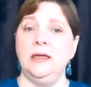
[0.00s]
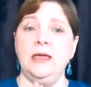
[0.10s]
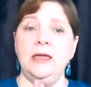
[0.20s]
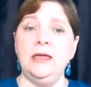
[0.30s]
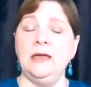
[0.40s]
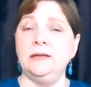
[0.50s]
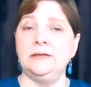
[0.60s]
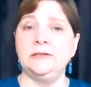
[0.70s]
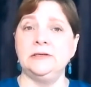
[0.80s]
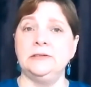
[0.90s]

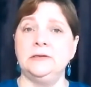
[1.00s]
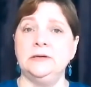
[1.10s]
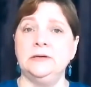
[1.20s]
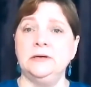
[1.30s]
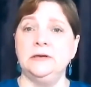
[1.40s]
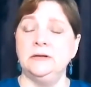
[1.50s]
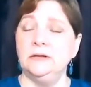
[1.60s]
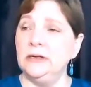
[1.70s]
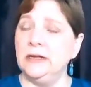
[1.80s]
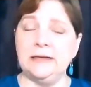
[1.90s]
And
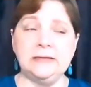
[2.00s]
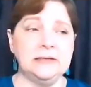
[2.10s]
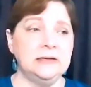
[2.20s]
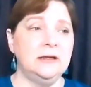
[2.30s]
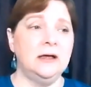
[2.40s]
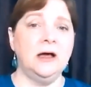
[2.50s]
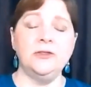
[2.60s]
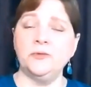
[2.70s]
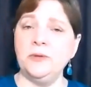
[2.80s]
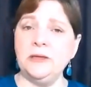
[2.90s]
let
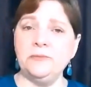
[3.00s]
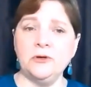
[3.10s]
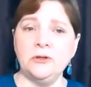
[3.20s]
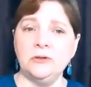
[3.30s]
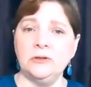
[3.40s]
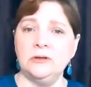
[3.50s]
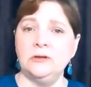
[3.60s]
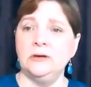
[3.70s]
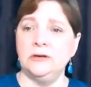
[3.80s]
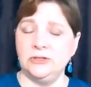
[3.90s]
other people
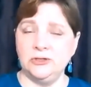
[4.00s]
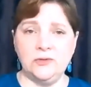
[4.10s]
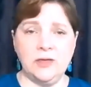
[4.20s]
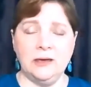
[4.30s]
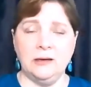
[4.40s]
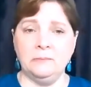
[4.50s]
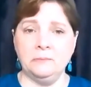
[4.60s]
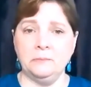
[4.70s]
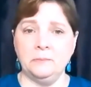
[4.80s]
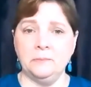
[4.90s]
do them
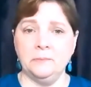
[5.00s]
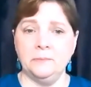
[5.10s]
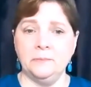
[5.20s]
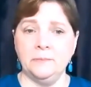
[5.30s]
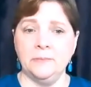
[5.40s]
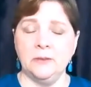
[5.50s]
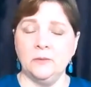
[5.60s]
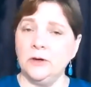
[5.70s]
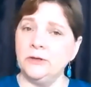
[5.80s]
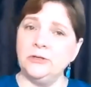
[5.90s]

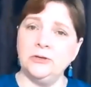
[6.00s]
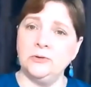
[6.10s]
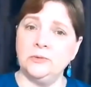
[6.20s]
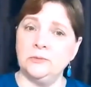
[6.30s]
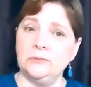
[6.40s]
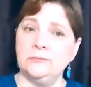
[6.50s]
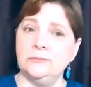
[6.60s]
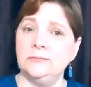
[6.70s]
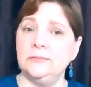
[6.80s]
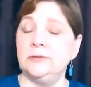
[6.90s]
while you
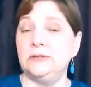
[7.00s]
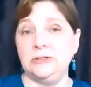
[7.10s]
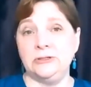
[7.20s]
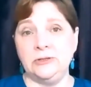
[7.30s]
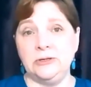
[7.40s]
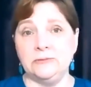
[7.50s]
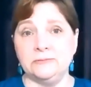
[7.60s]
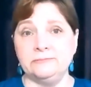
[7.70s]
do you.